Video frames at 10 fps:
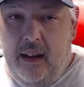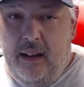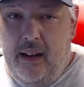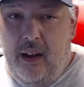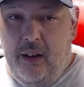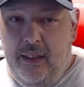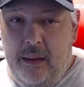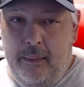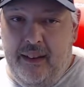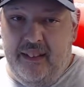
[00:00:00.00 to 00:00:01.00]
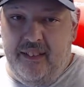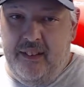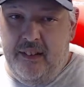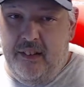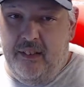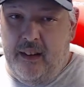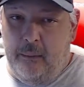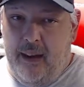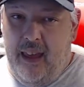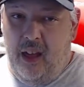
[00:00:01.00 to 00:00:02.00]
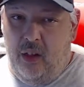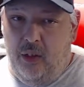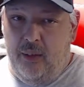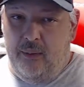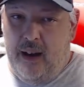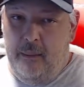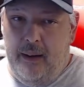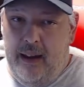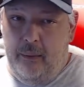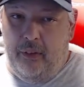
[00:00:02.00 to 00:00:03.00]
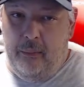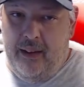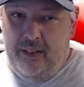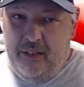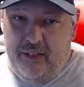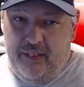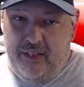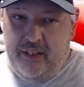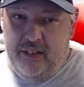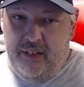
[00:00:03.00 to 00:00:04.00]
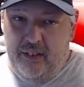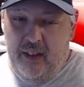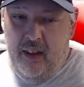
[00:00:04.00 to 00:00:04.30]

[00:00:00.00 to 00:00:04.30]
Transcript: How can they make decisions on my health if I'm unable to make those decisions